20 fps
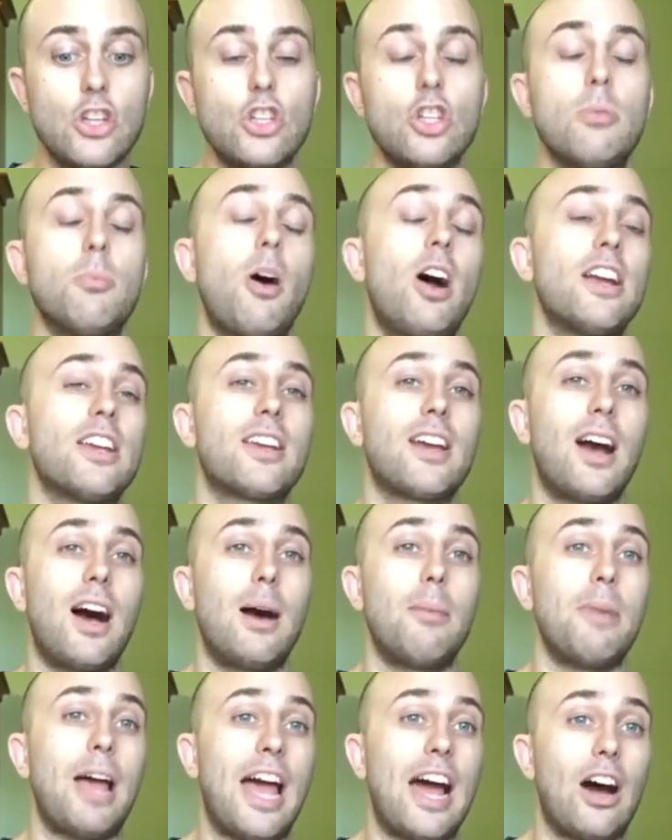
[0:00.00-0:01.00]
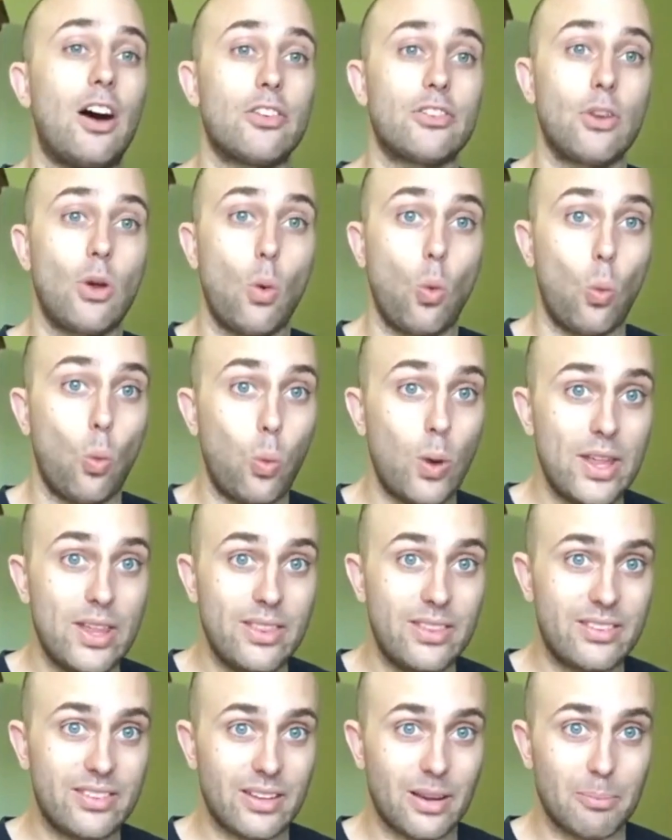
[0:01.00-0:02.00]
You might come out
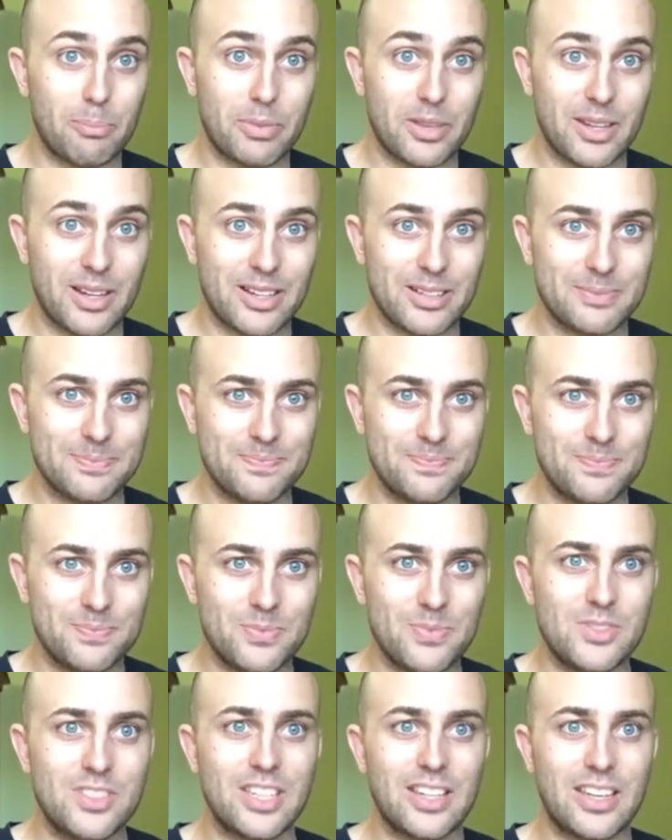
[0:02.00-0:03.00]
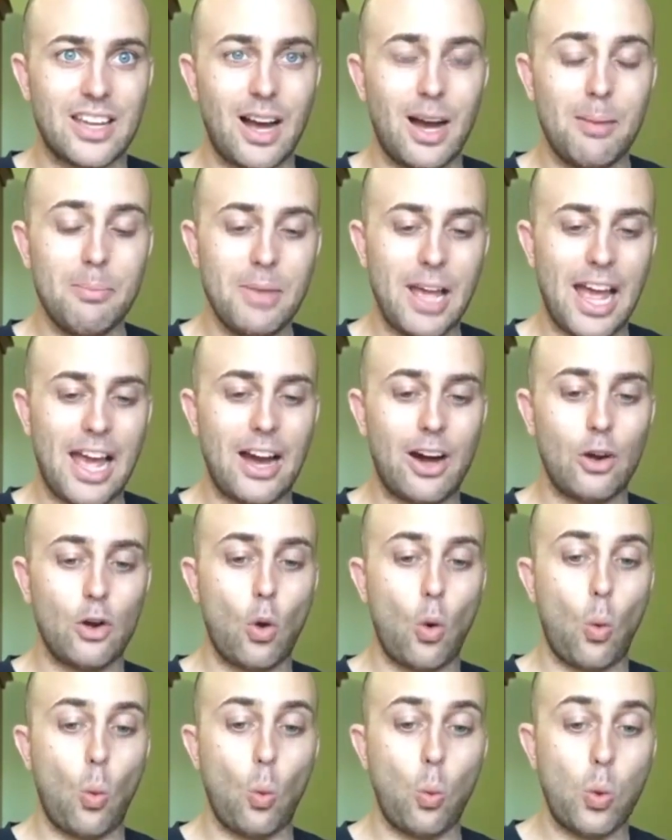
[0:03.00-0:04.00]
with something. To come out
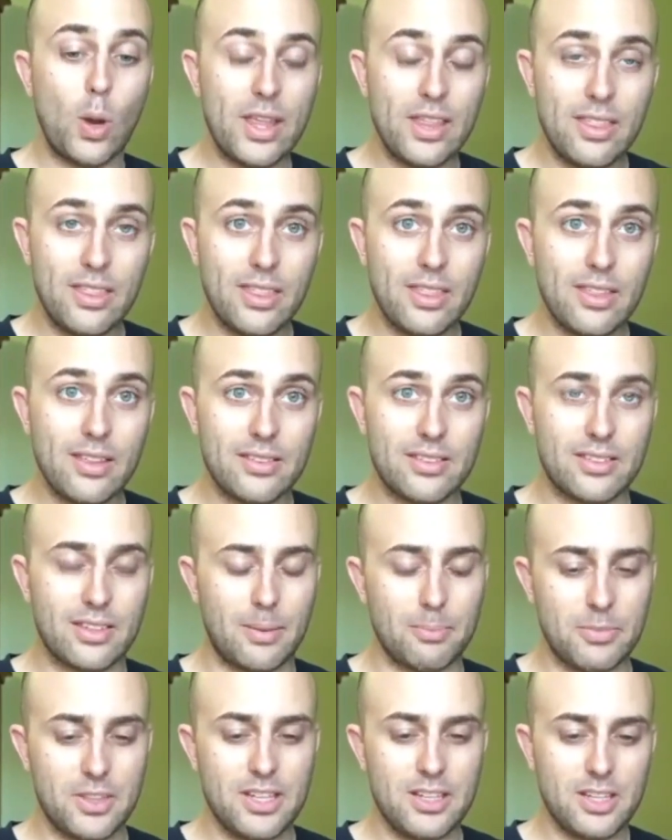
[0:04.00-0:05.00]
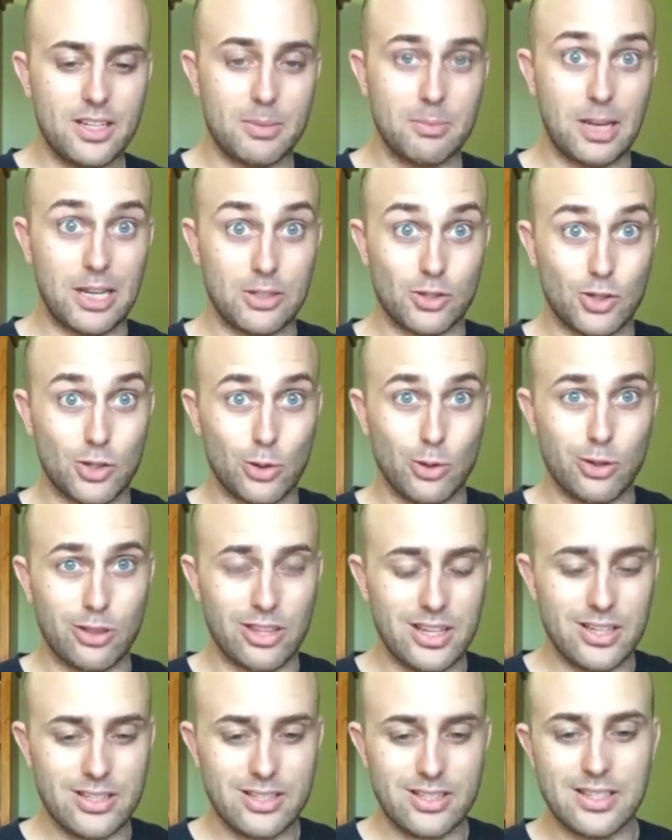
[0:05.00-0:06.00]
with something can mean two
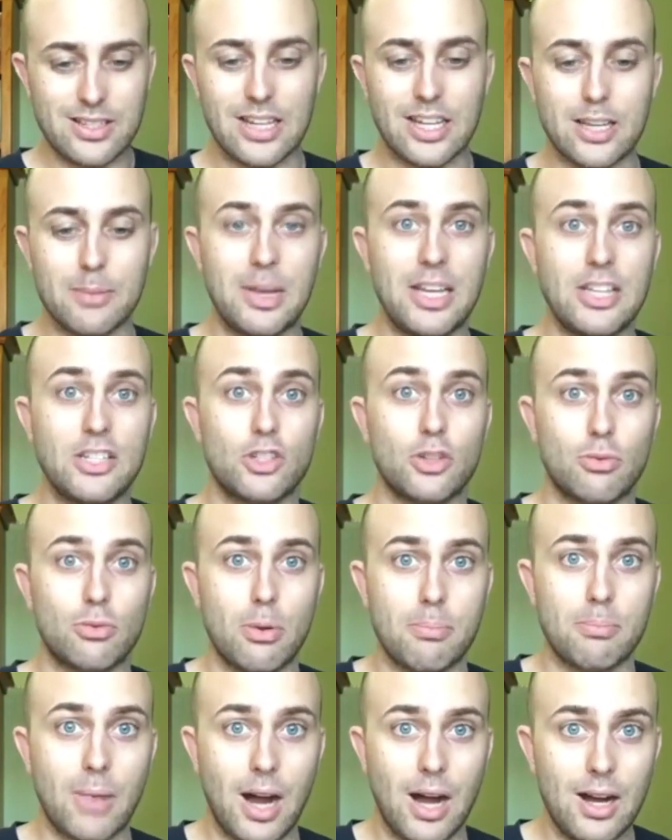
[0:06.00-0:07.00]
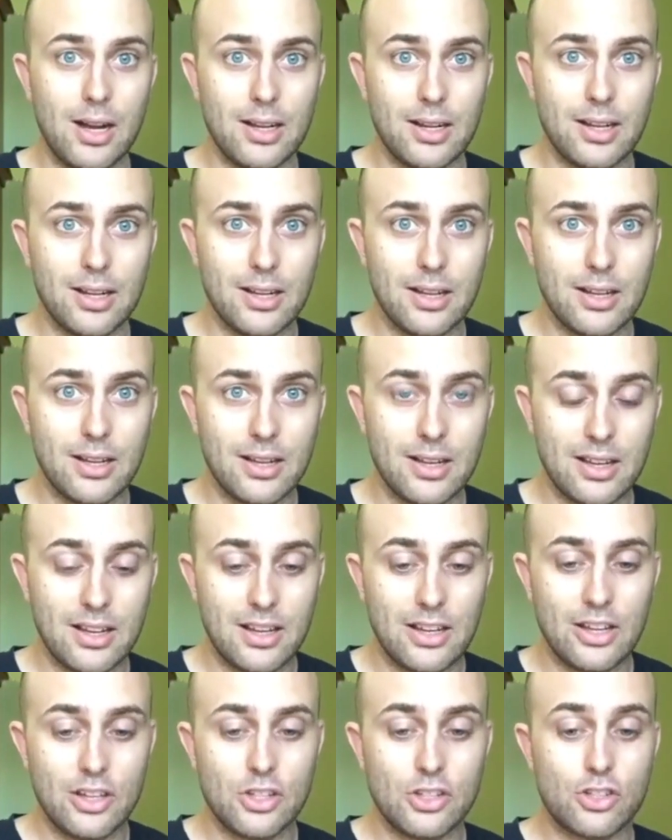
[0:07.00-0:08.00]
things. It can mean to remark,
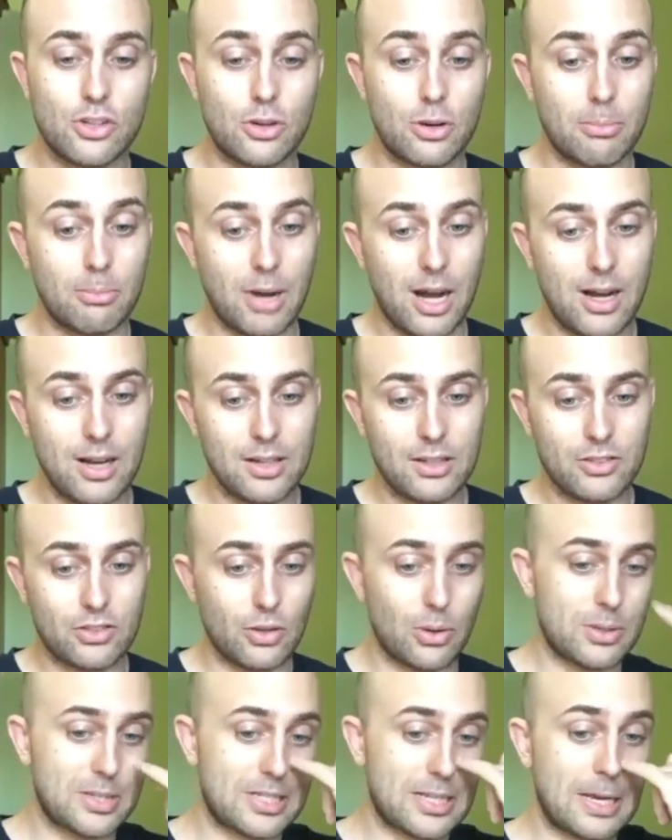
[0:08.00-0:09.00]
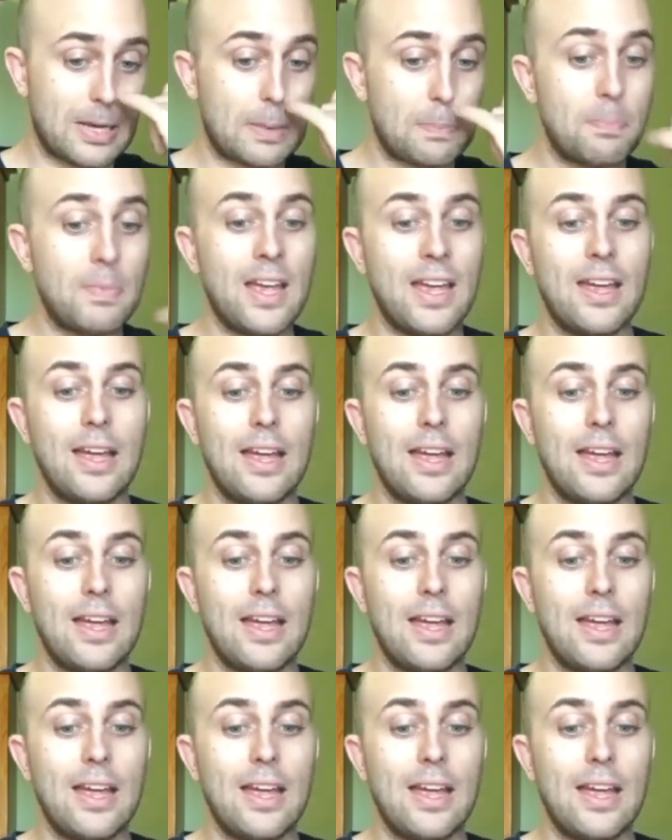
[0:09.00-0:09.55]
so as in,